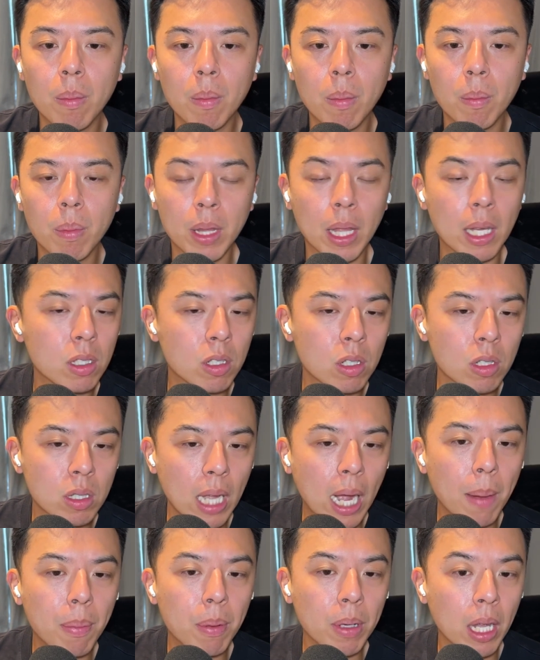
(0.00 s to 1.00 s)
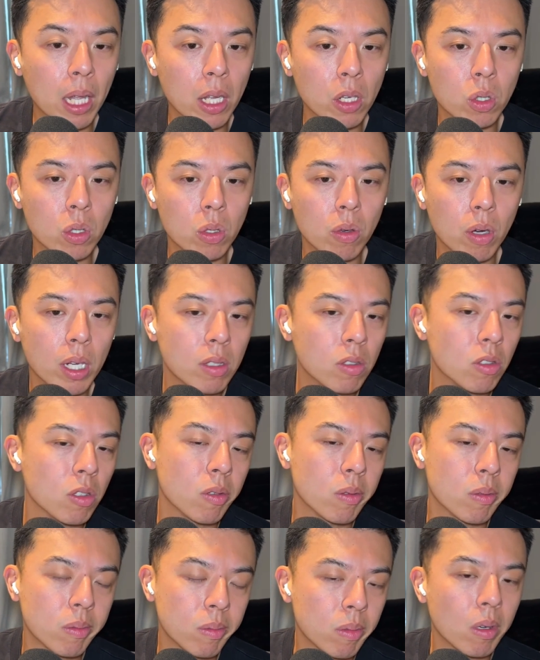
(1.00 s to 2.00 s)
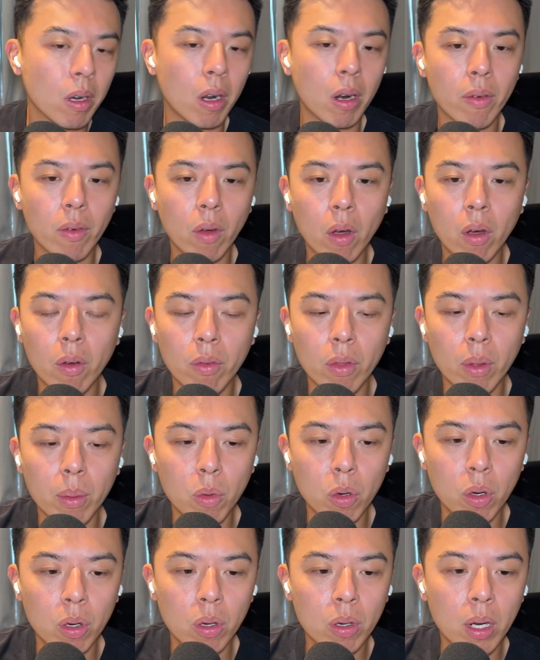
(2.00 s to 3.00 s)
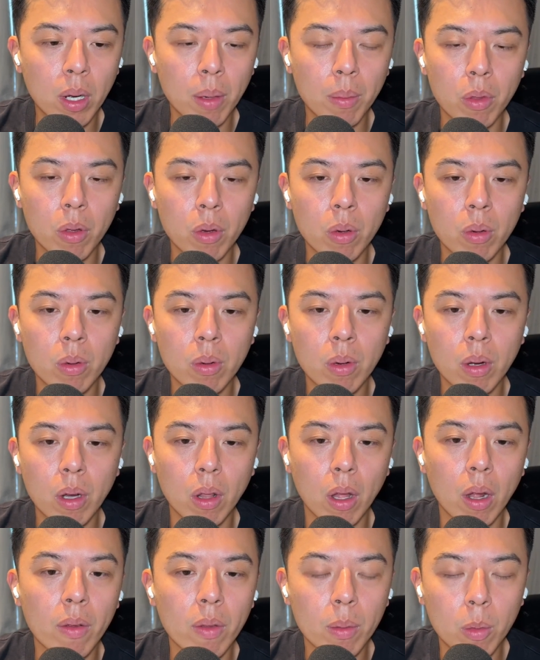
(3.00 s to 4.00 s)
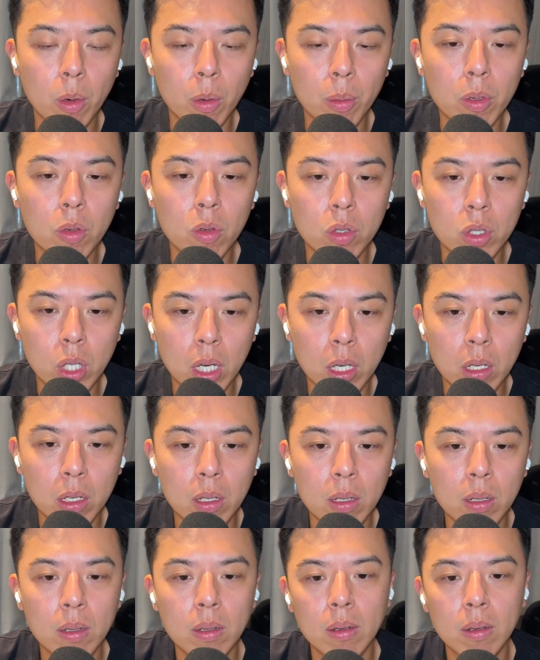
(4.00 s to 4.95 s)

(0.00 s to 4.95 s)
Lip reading: But that's just application, right? So not all of them will come through. A lot of them will be rejected.